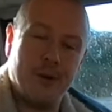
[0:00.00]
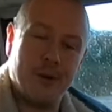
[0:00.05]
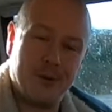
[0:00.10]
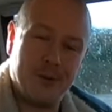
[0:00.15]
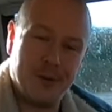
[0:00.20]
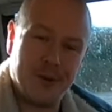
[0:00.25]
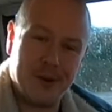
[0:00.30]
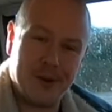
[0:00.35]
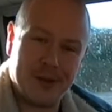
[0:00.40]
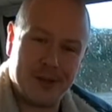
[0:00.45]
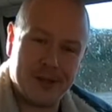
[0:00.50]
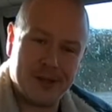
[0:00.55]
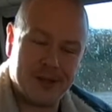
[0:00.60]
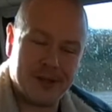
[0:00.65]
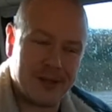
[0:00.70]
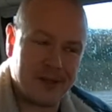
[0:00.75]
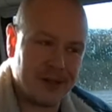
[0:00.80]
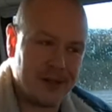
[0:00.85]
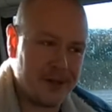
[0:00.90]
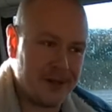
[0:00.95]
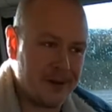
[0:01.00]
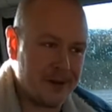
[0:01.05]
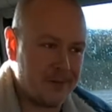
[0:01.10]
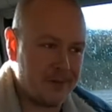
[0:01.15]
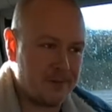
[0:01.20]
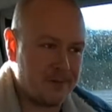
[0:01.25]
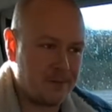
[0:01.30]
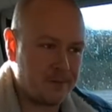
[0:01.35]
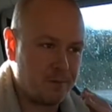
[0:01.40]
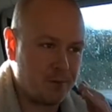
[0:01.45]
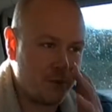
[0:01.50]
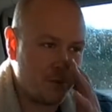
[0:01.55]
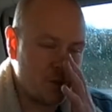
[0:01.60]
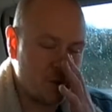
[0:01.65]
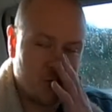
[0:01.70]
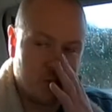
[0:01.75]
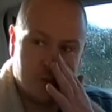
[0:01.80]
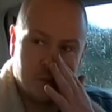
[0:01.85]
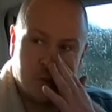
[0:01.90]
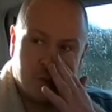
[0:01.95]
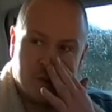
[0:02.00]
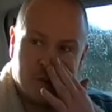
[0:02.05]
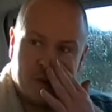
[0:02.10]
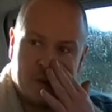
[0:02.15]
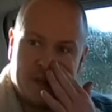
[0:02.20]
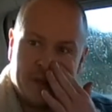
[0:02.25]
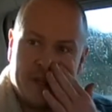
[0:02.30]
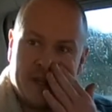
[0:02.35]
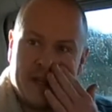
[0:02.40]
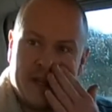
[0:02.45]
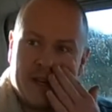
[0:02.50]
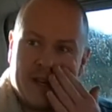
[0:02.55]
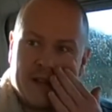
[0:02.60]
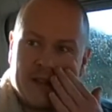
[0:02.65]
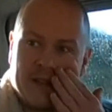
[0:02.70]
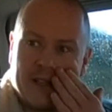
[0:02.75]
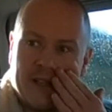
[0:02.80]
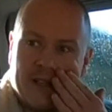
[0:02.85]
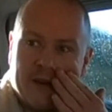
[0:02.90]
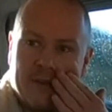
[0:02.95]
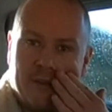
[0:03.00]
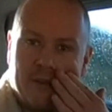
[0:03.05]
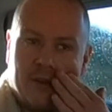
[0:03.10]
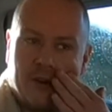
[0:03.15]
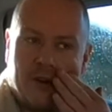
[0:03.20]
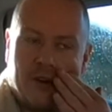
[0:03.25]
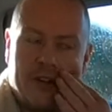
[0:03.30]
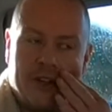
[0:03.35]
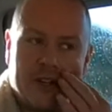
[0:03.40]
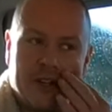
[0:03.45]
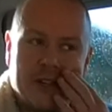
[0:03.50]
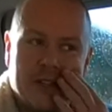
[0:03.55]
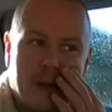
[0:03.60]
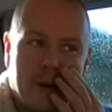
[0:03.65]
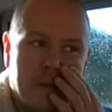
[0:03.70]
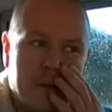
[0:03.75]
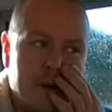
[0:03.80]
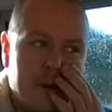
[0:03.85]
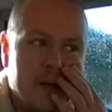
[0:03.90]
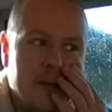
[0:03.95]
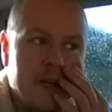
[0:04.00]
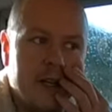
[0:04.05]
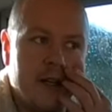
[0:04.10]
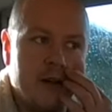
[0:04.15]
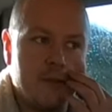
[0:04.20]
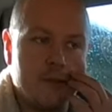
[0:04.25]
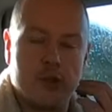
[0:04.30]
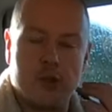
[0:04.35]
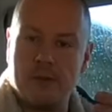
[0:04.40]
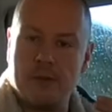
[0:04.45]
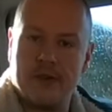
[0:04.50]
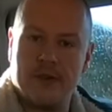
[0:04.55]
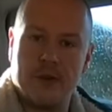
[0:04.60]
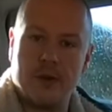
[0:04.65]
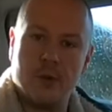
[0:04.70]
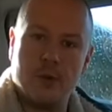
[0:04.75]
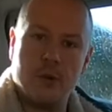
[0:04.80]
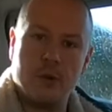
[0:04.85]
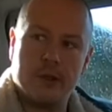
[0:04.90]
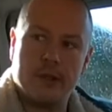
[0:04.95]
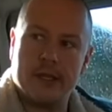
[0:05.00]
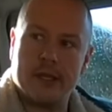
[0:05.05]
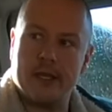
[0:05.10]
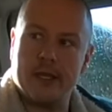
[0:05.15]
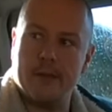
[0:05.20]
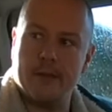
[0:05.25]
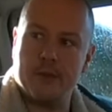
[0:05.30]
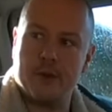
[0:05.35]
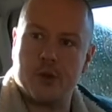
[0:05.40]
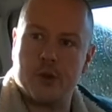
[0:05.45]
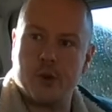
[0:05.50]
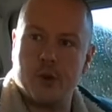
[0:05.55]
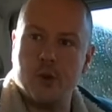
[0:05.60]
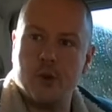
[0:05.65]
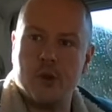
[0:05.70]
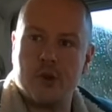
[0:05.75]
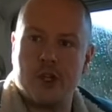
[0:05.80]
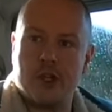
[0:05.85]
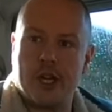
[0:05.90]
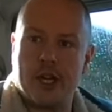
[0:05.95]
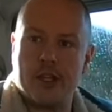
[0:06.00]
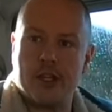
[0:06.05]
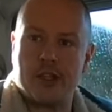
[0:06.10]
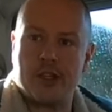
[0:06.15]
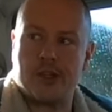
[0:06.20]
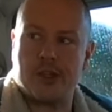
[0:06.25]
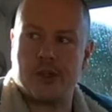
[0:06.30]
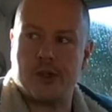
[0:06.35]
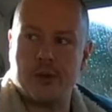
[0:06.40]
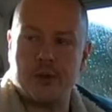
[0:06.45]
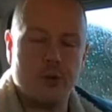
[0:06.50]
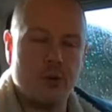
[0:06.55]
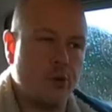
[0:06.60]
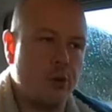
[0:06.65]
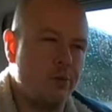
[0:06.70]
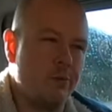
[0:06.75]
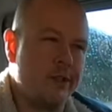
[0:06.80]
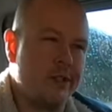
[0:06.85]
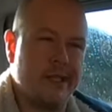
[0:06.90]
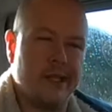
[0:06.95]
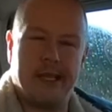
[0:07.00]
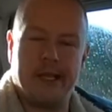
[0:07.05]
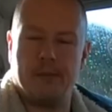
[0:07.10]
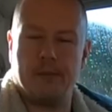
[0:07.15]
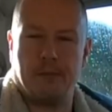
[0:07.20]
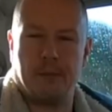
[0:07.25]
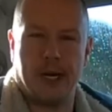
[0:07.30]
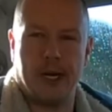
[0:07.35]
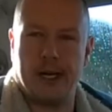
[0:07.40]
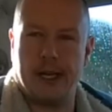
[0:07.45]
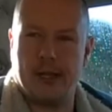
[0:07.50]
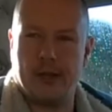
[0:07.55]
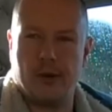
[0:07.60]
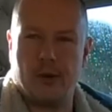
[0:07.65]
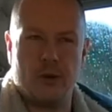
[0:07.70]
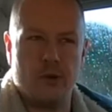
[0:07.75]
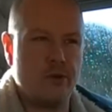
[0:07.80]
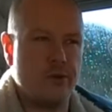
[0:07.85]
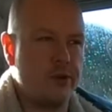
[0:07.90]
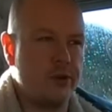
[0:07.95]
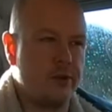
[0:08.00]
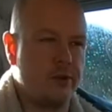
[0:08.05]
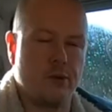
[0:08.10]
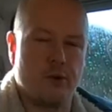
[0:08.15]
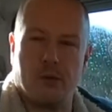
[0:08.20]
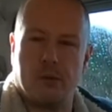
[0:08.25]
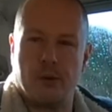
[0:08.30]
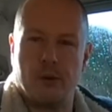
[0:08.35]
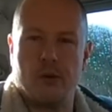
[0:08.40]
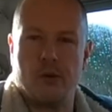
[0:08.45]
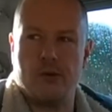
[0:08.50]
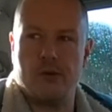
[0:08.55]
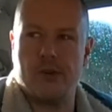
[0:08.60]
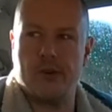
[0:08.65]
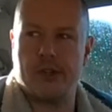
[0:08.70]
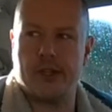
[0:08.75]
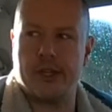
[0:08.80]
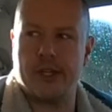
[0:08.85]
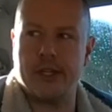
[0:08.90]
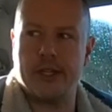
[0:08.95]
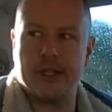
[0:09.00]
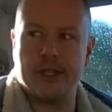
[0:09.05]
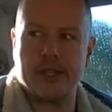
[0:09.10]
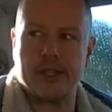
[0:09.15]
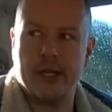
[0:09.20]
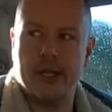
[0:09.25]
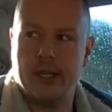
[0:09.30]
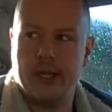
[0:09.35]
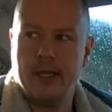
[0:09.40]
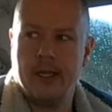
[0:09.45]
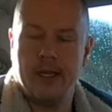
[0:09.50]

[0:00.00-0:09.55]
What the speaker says: woodworkers? So yeah, on examining some of the old tool chests, you know, dating back like couple of hundred years,